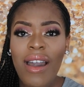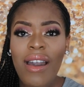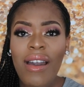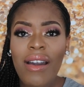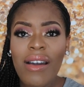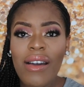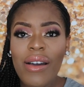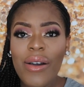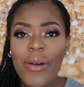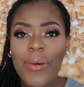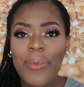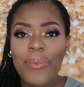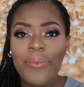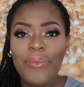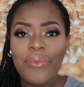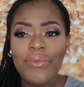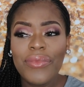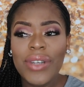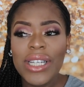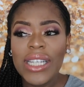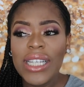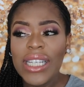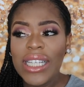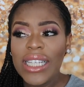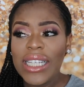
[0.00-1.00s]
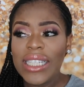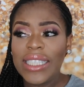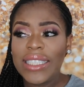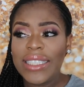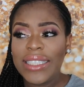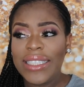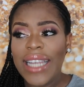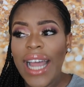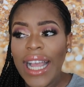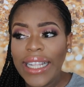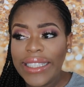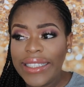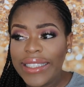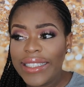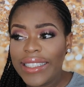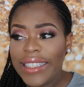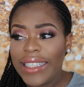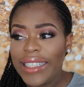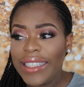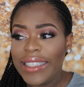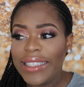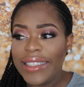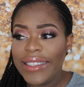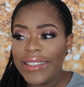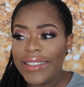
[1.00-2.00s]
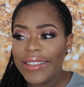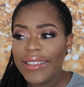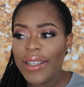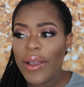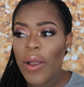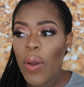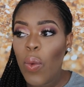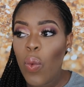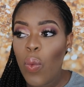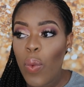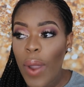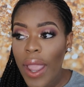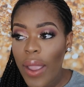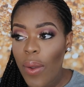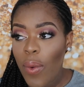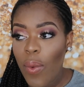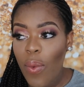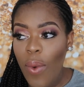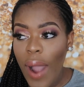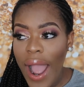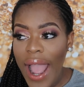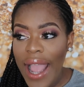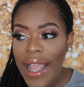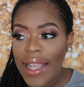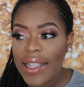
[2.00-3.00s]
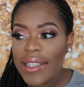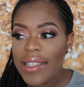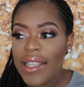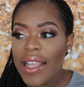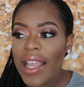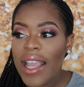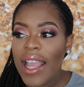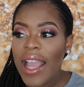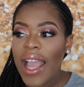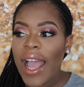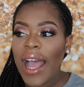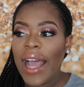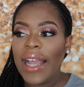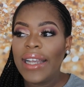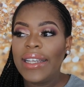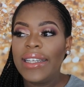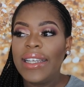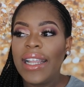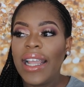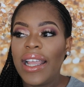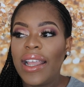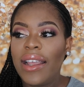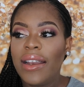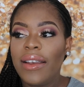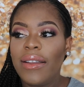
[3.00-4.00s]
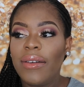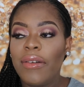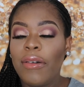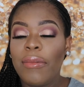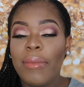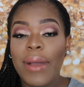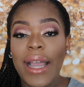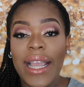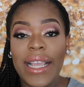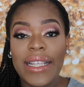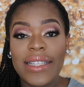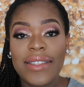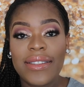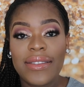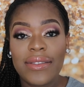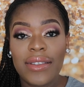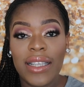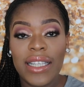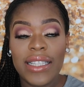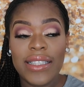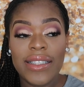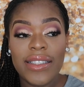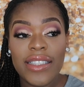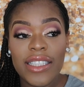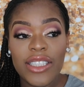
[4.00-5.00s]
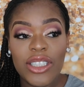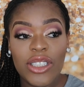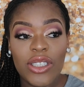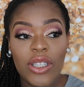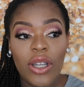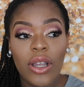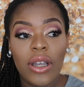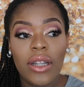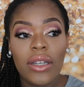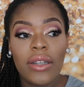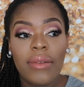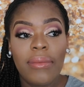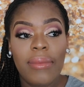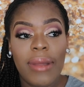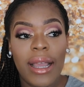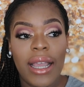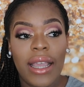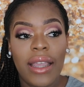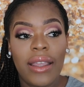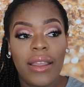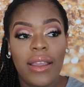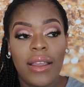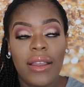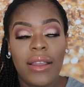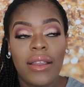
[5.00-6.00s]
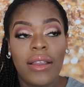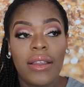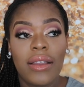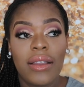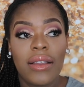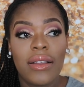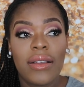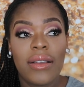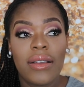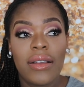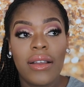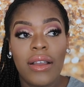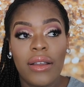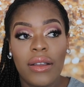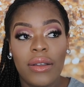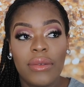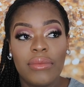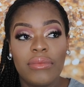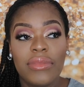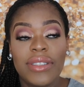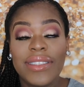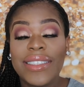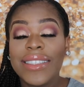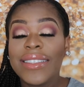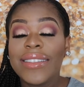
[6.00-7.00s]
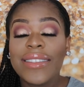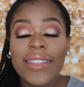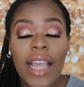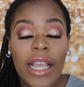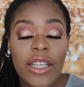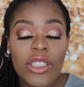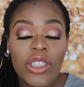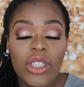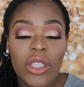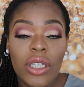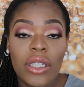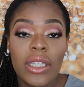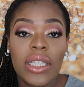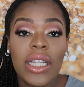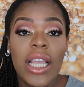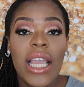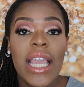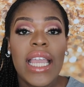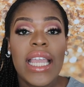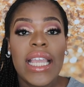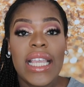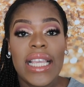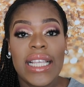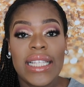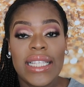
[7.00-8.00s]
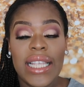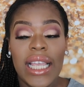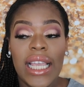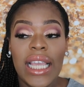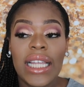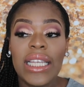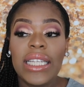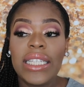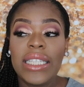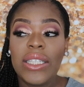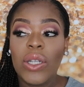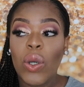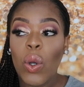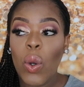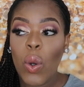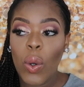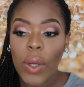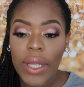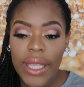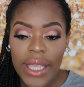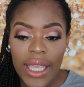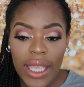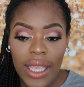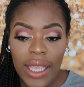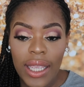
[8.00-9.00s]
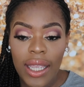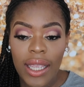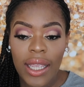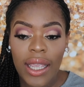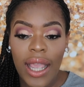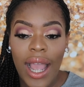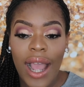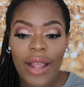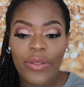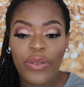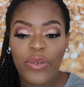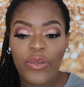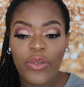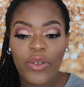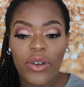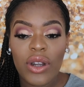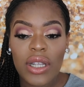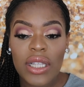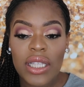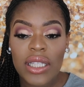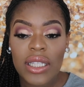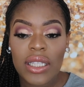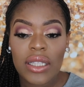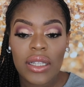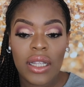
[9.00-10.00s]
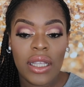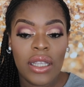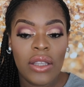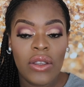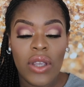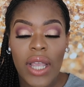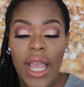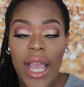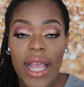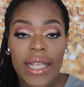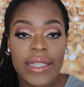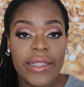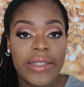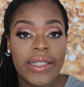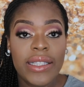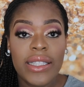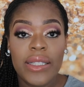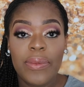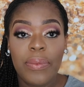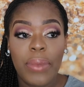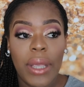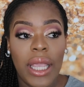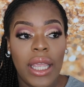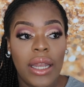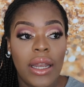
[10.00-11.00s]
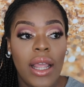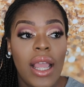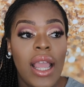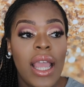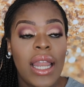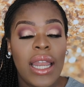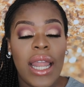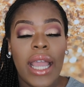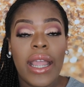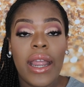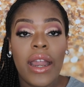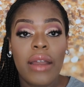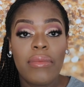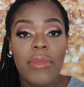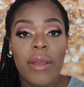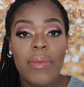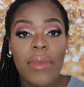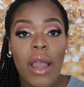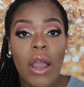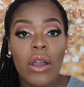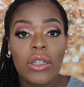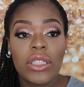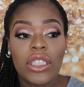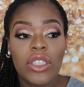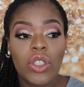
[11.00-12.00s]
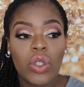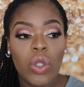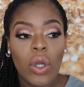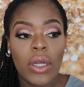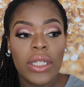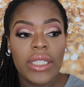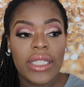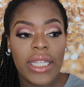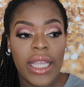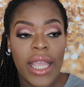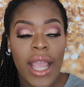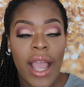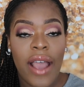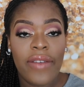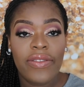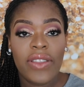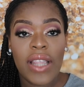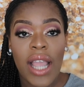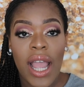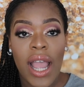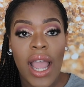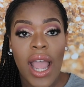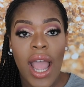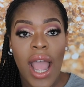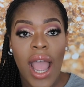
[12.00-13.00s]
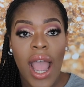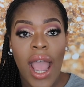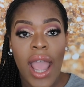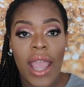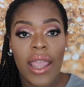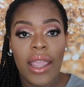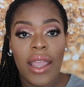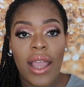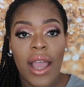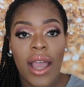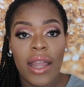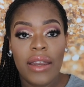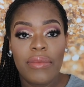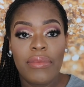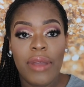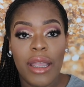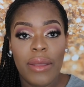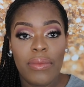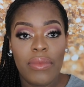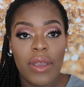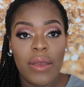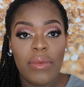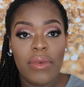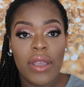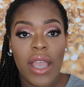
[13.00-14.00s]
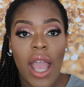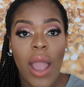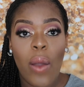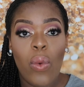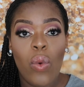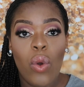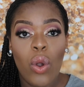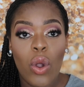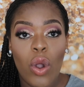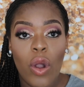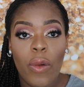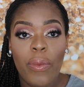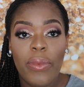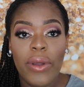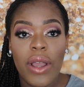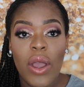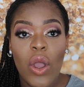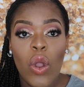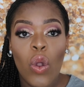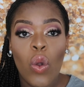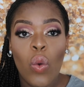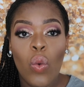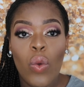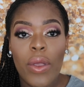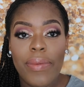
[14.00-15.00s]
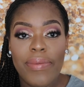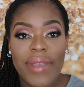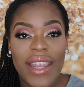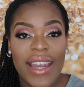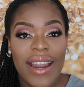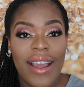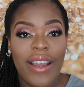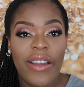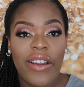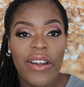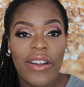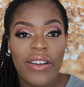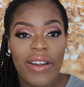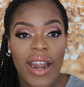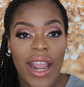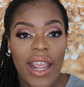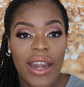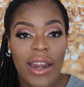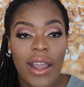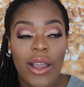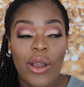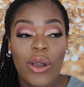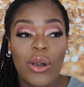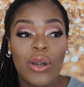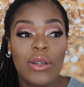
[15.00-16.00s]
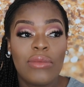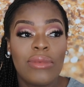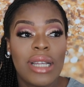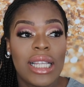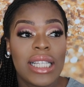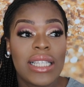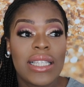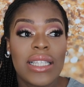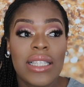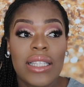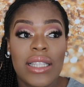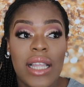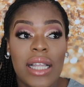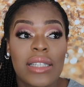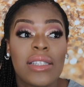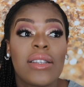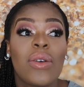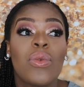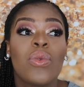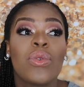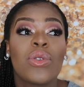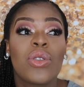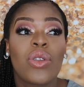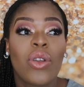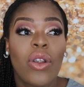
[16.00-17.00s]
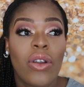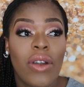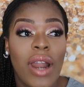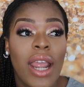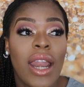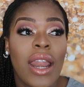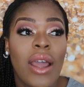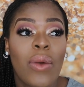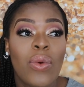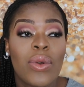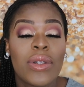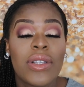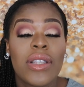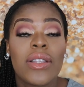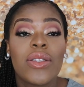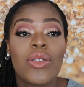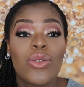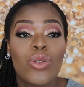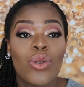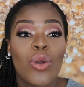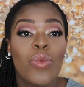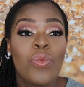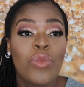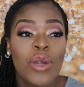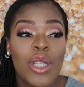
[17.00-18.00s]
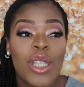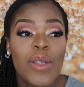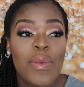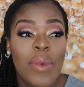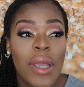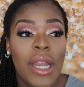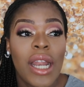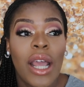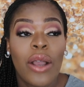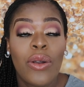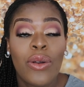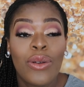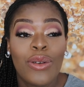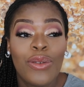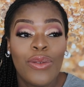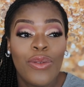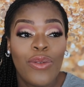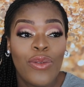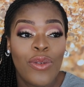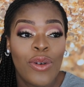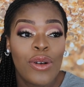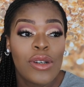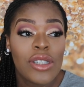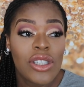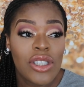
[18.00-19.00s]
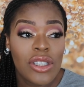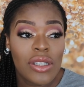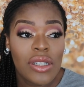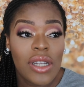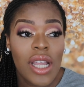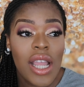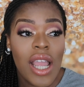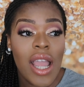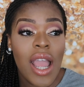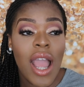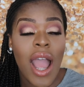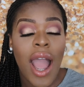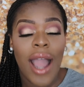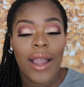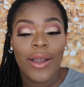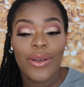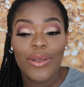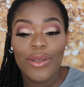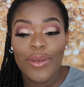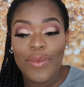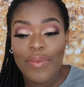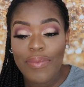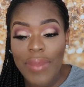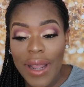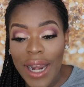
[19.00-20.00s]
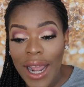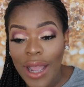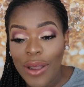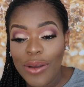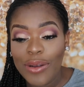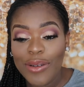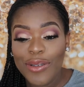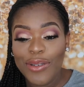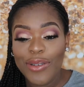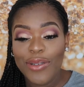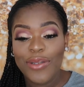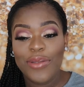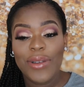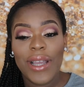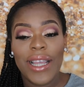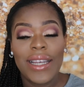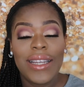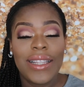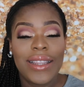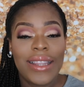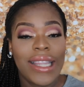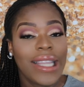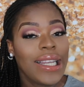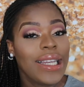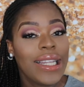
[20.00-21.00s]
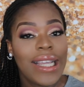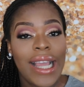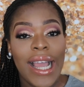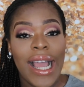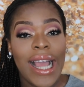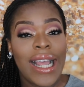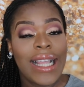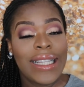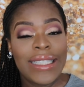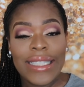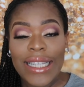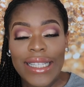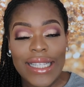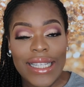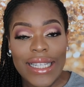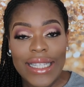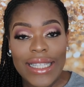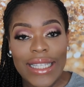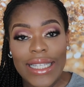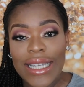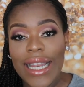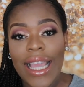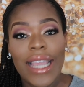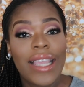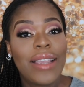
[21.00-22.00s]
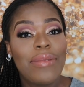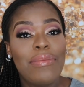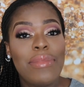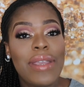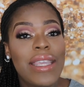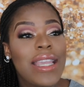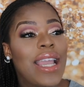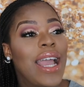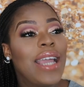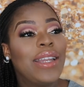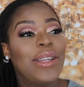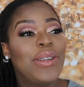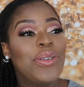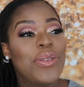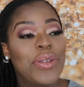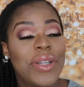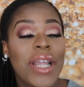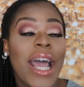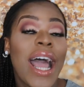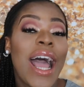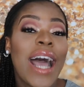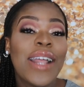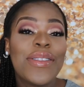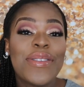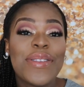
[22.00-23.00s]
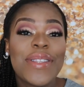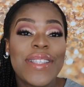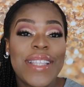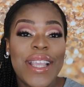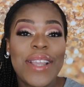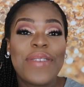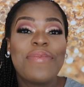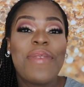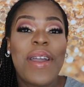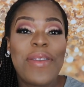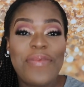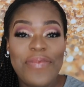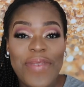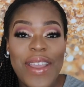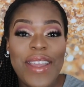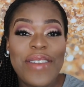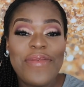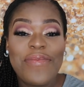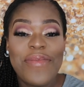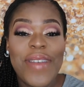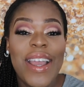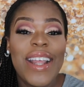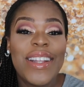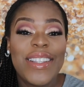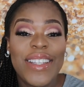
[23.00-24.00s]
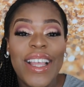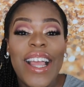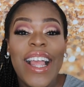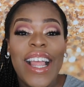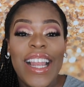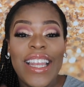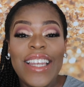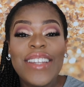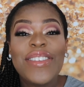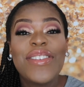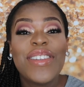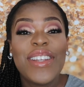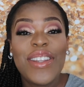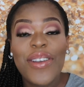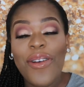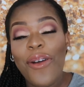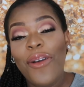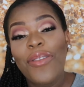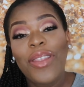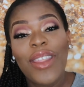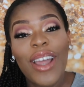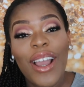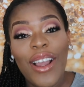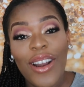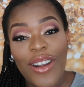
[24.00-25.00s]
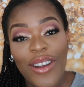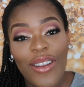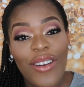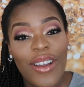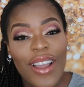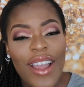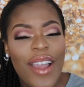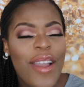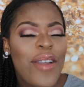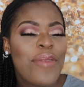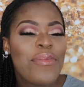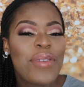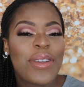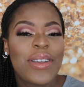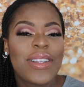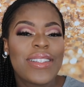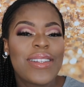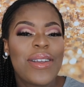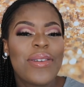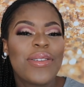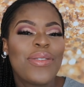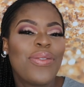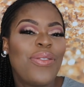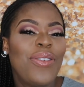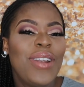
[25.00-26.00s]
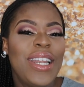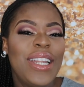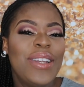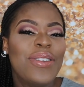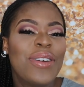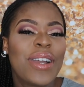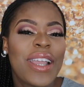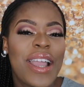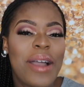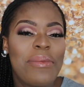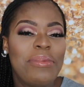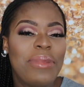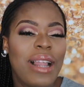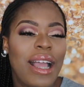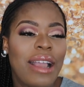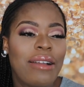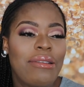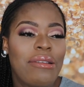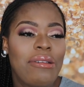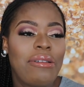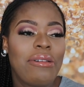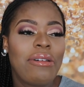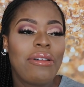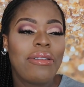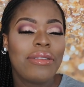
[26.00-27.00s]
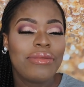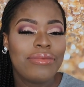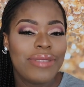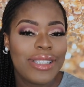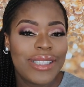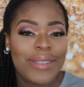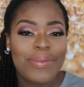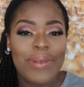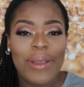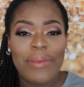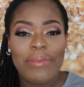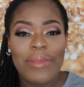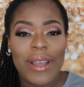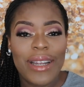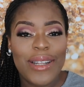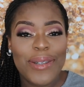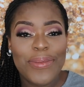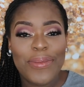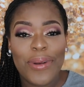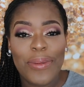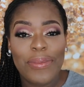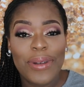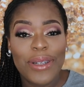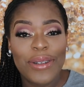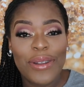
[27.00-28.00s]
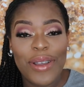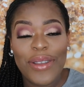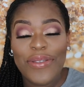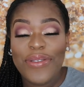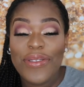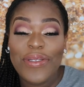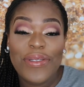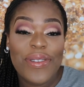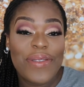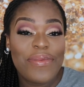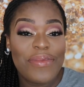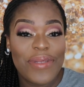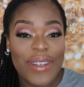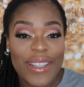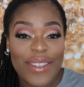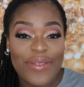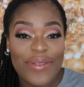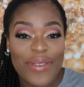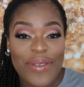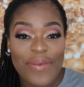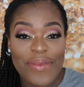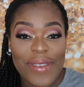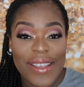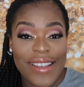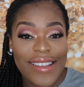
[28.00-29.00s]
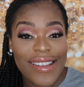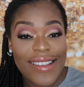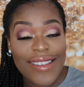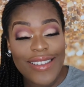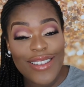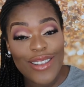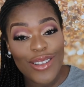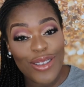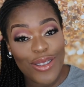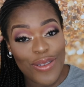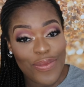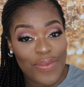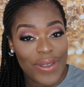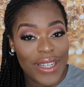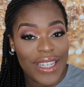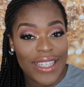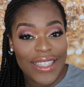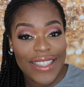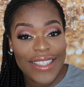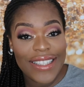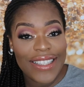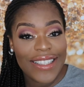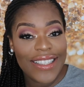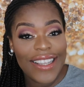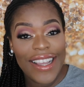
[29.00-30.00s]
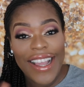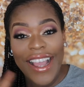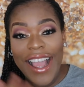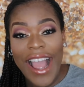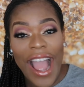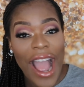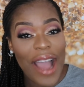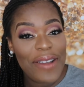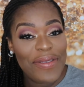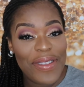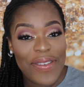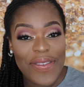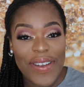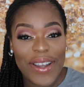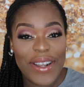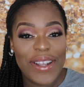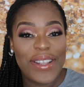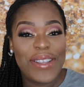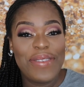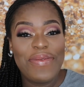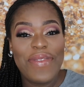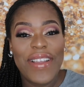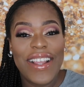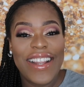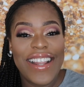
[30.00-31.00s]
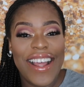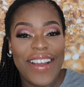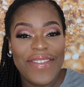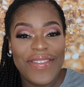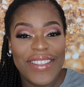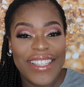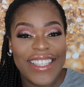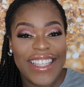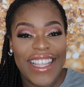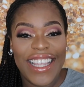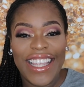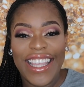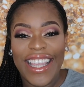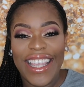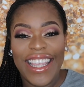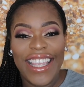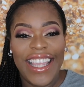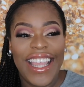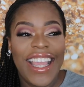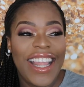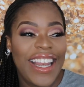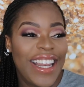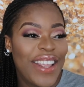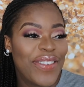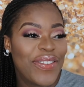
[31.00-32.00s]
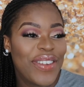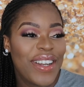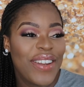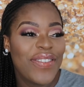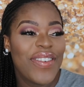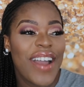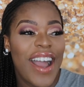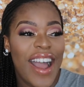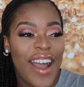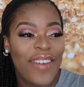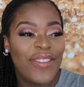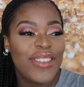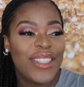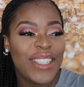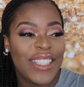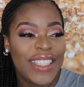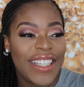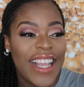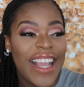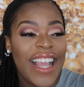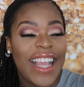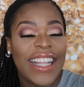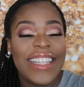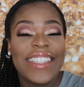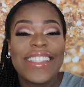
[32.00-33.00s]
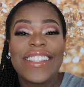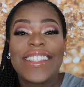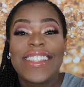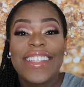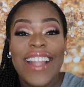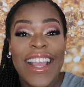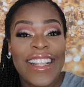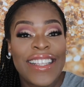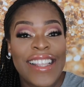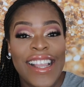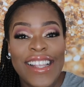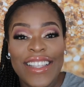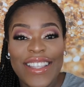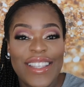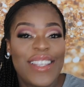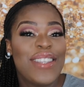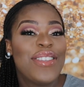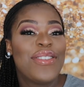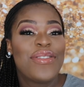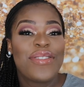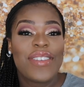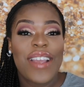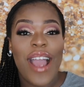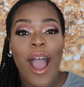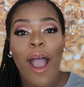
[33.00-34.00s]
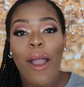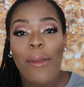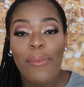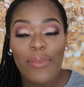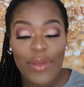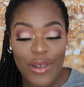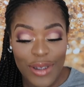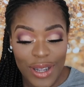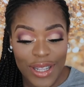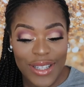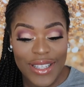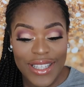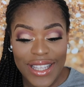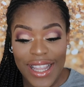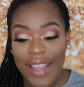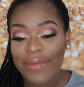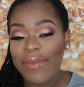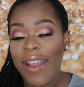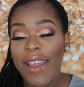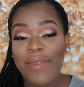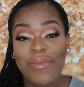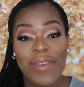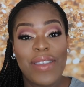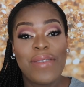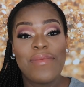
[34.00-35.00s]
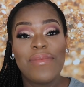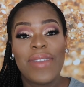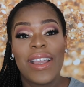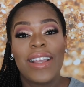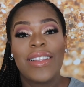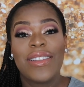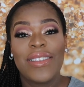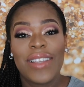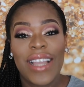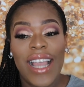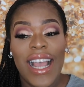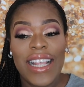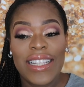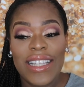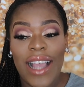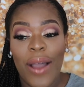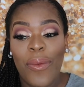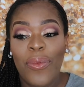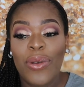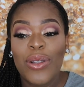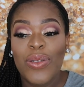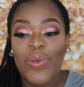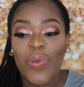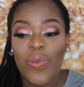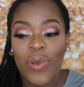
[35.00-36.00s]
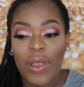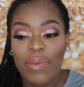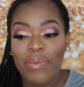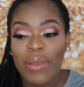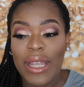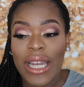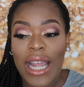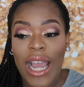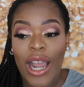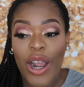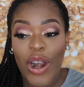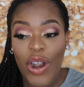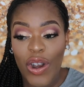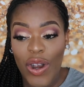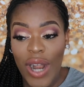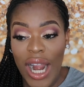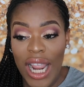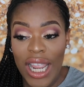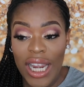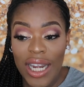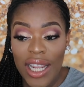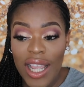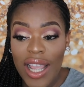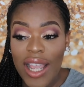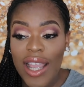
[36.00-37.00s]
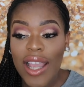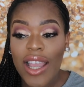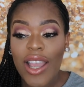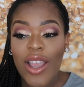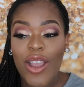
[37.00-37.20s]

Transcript: Um, that is weight wise, and then my incision, my uh, um, C-section is healing okay. At first, you guys, this pain, like I remember on the third day after I had my baby, I woke up weeping and crying. I called my sisters, I was crying, I was in so much pain, I couldn't function, I couldn't bend, I couldn't do anything. J J C, like me, I didn't know that I had to take my pain med literally on the clock because I was feeling okay. I'm like, oh, this pain med is probably not even doing much for me. Stupidity. I'm never going to make that mistake again. Even if I have just the slightest injury, I'm going to take my pain meds. You guys, I was weeping and crying.